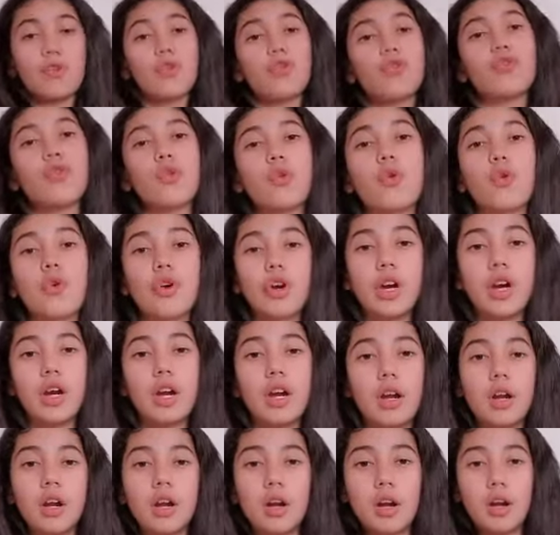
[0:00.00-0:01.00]

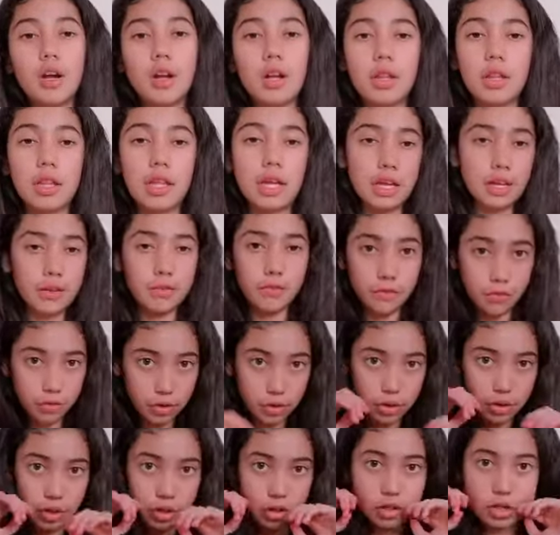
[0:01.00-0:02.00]
for like
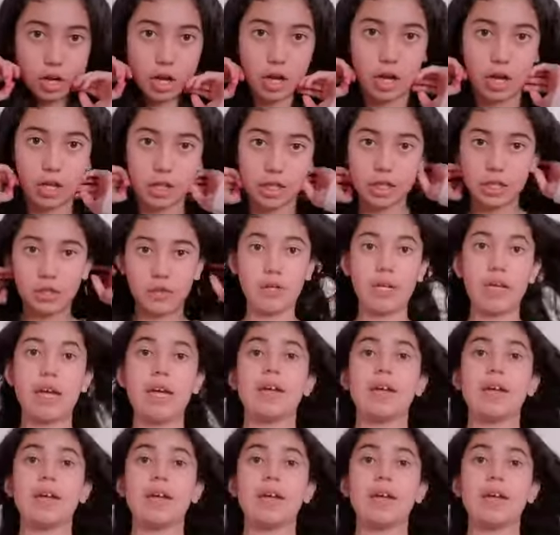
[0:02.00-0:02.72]
for uh, Q&A.